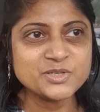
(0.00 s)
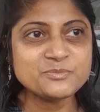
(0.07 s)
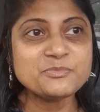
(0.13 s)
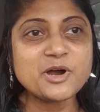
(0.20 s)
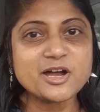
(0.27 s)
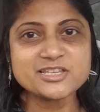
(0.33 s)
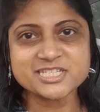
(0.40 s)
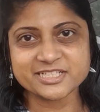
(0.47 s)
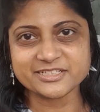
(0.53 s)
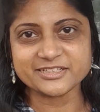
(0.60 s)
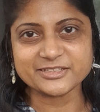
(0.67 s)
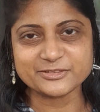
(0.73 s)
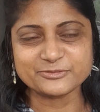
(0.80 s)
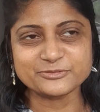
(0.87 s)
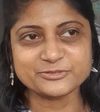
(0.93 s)

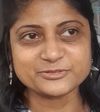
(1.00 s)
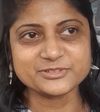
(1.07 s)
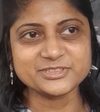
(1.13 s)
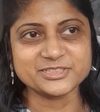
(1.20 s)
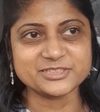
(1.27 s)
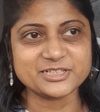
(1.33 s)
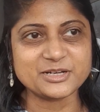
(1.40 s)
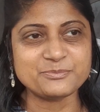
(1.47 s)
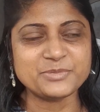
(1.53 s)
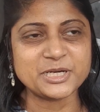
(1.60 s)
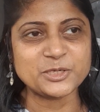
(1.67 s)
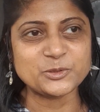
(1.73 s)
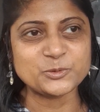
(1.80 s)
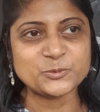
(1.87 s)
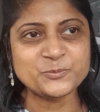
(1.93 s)
positive
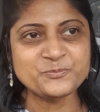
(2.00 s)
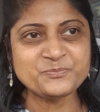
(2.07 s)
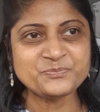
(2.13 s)
about